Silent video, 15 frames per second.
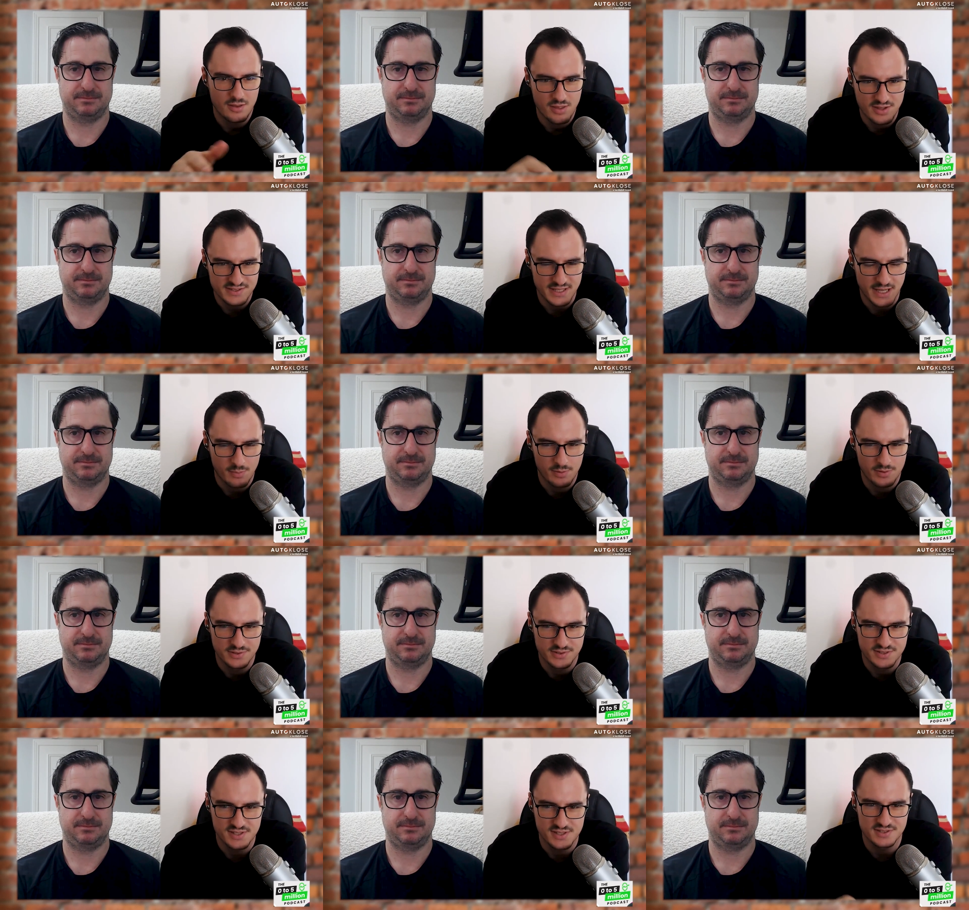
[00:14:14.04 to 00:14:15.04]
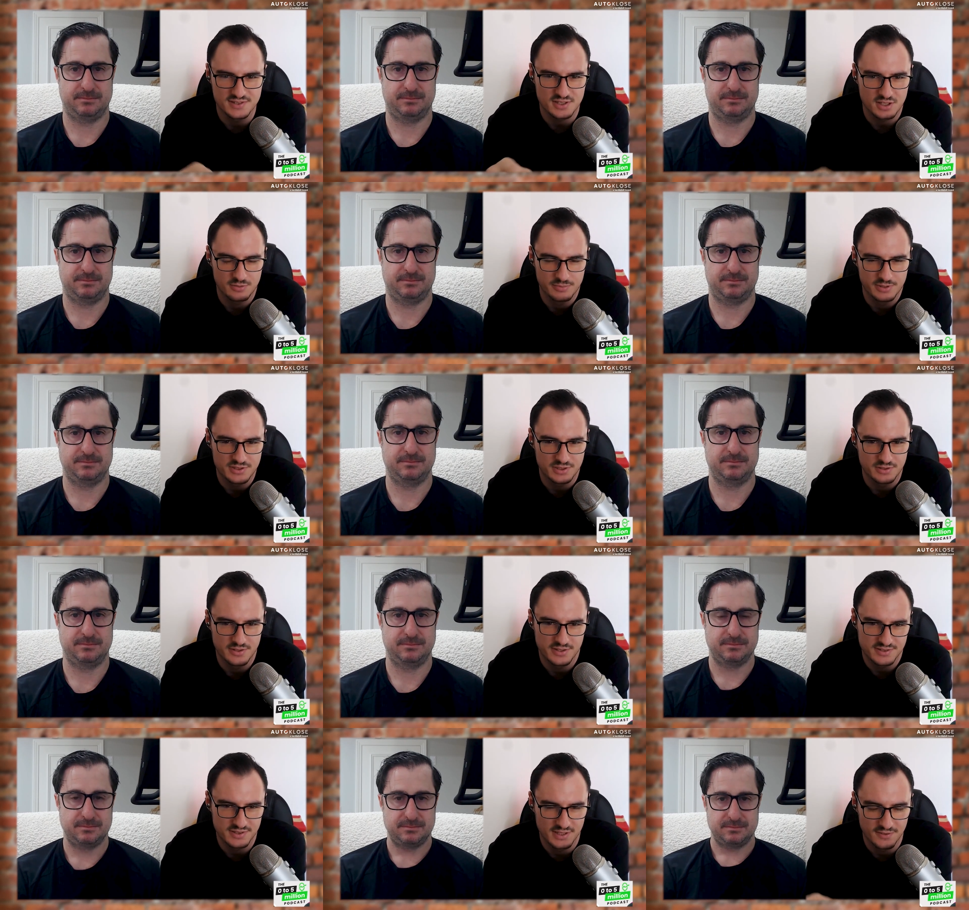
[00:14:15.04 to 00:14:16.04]
Speaker 1: This happens. This is the commission.
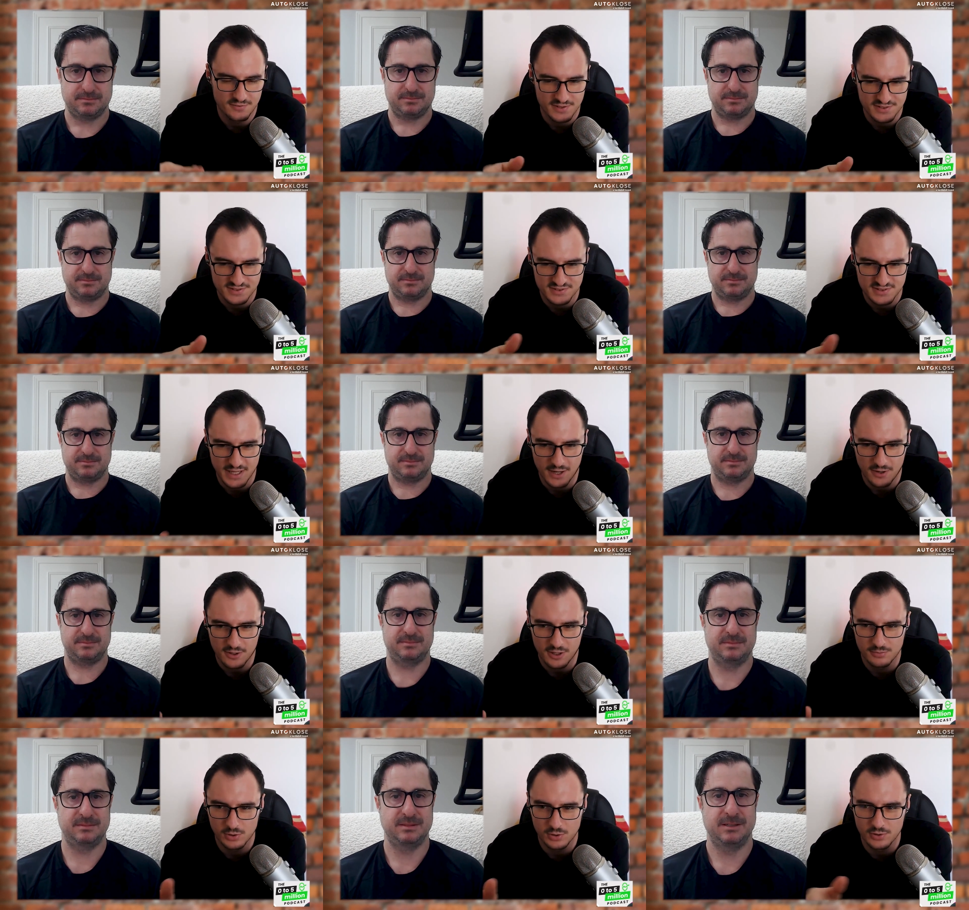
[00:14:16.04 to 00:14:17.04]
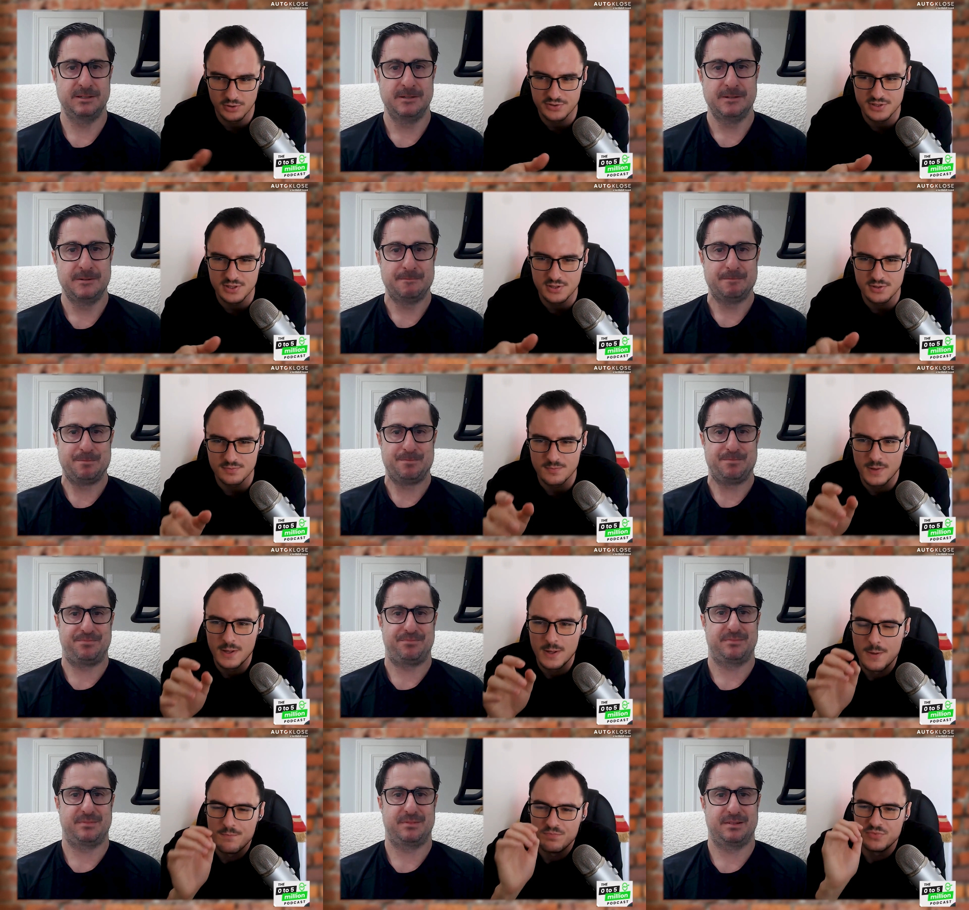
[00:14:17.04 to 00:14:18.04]
This if this is the outcome. Or do you
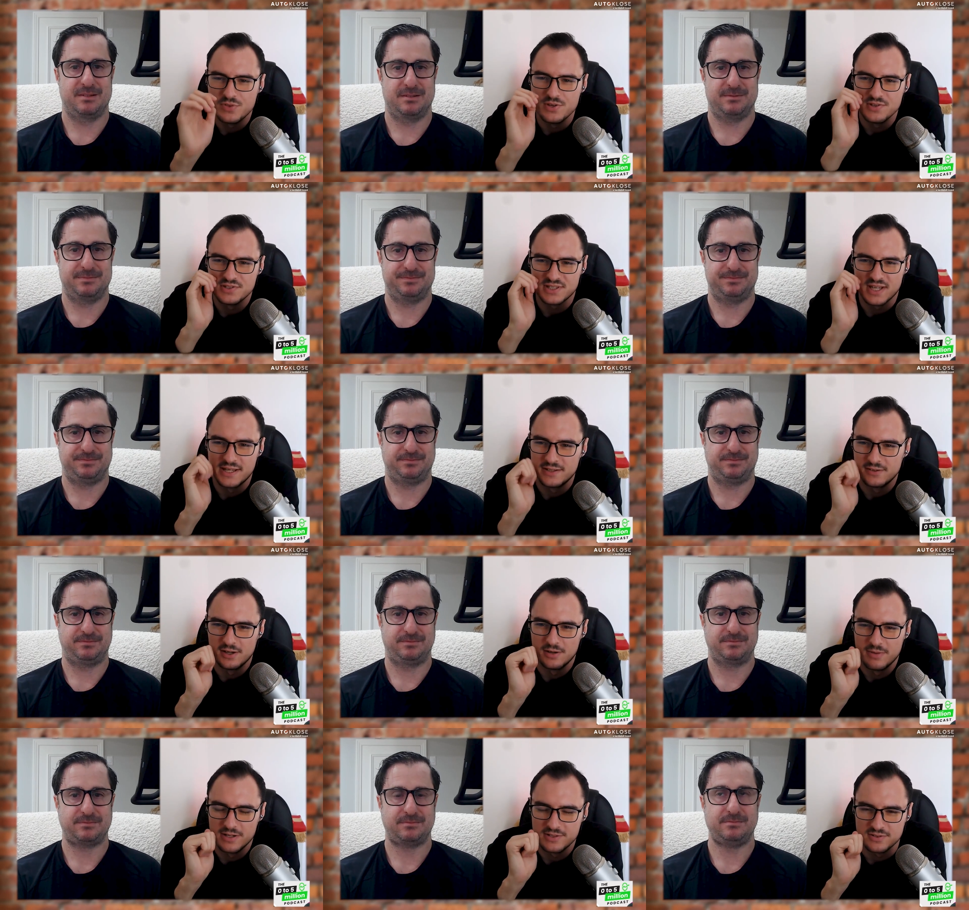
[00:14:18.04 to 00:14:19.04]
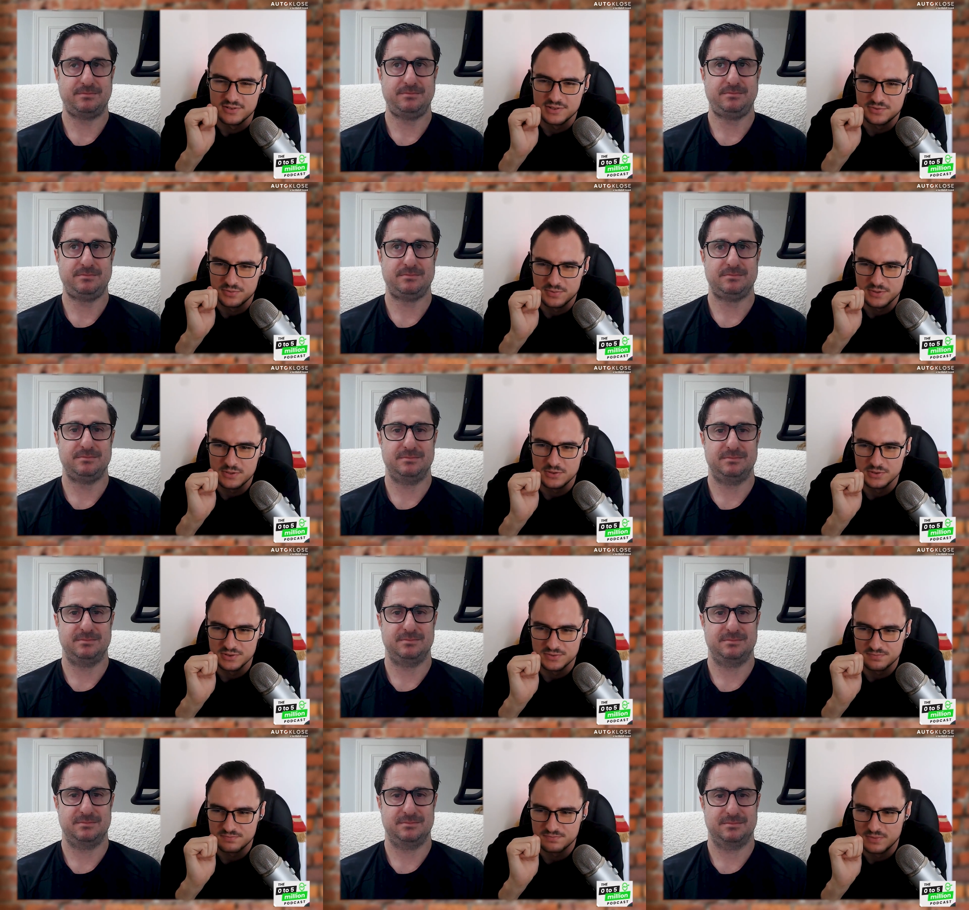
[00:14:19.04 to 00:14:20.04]
do you say no? I imagine this would be
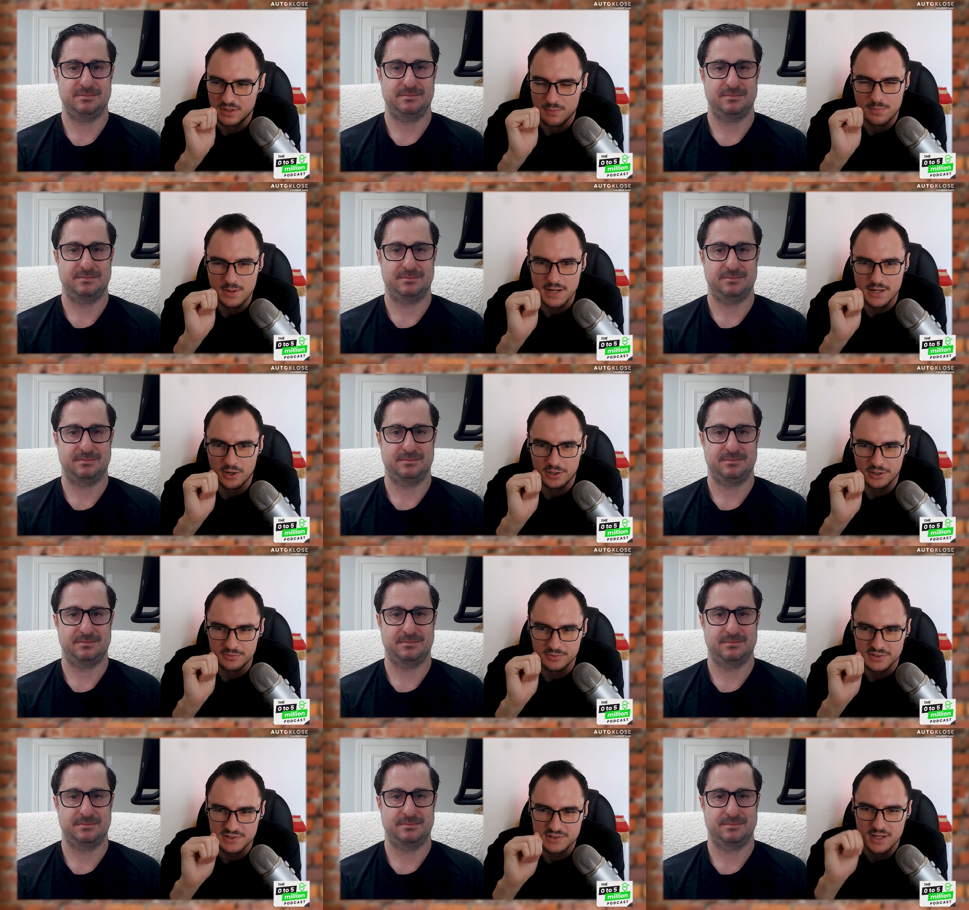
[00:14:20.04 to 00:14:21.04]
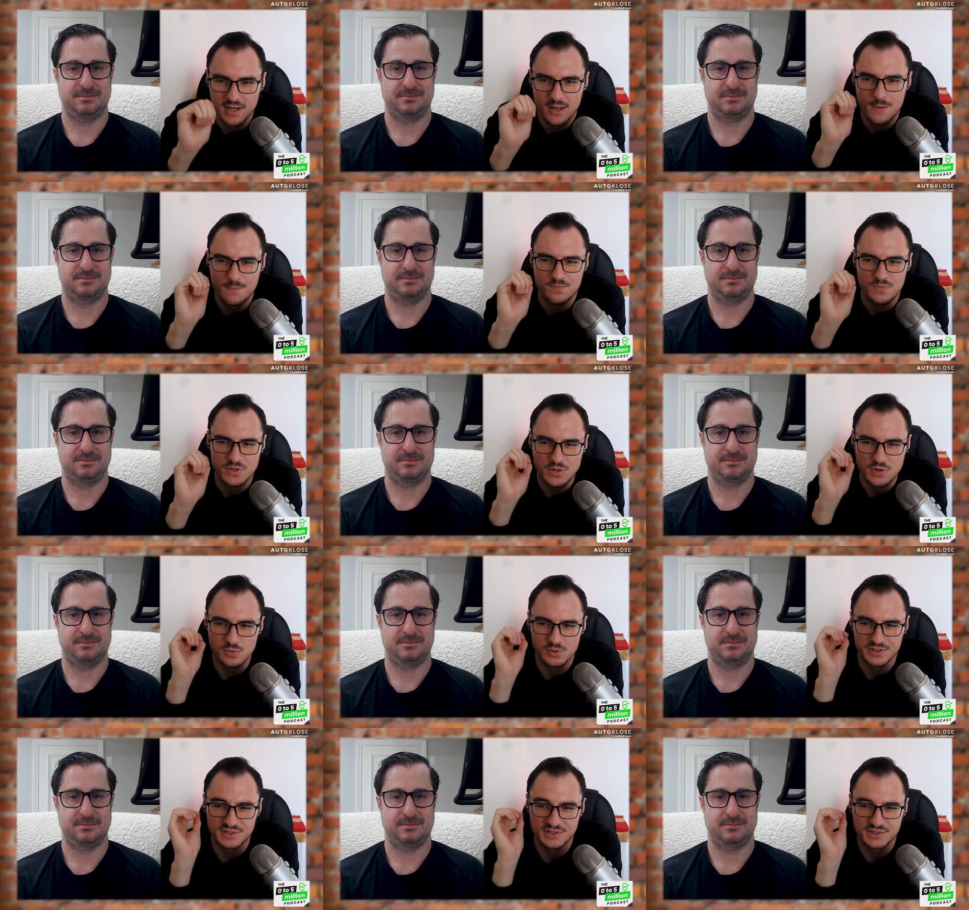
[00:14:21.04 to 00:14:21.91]
cause big arguments. You were